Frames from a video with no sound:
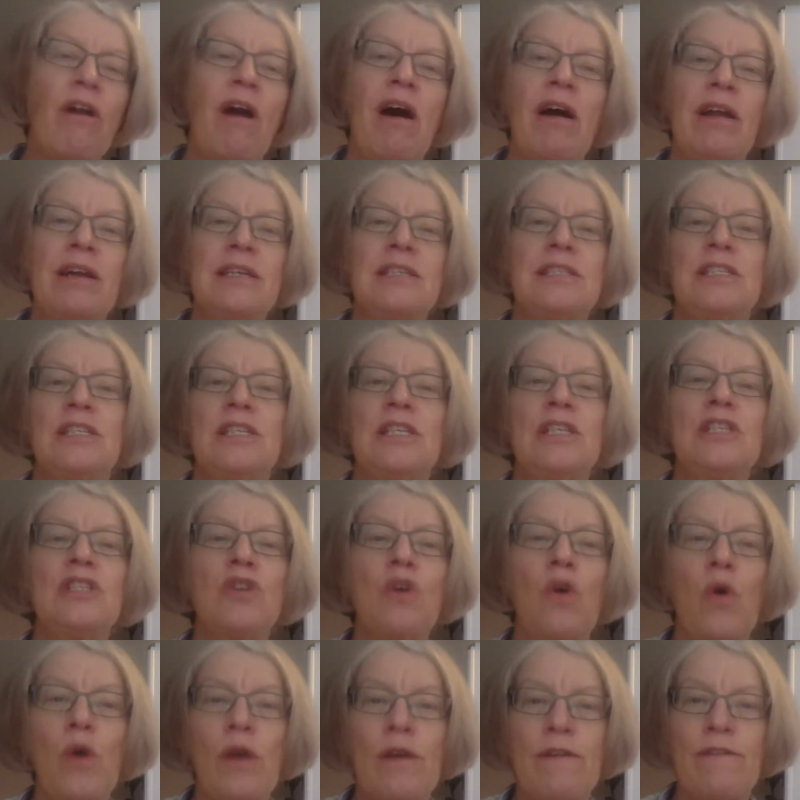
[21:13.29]
answers,
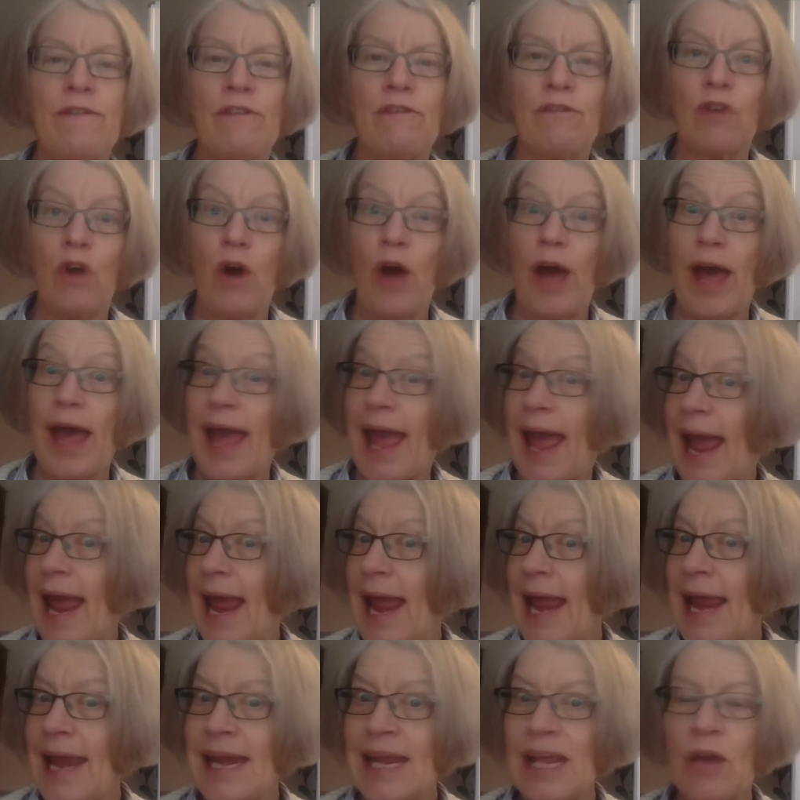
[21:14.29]
or if you've got
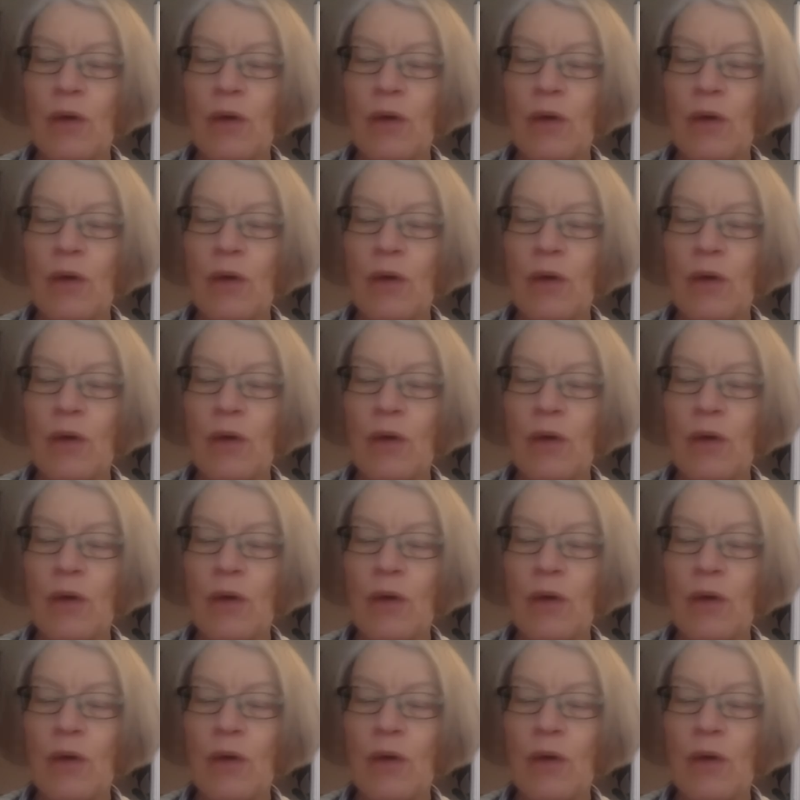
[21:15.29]
any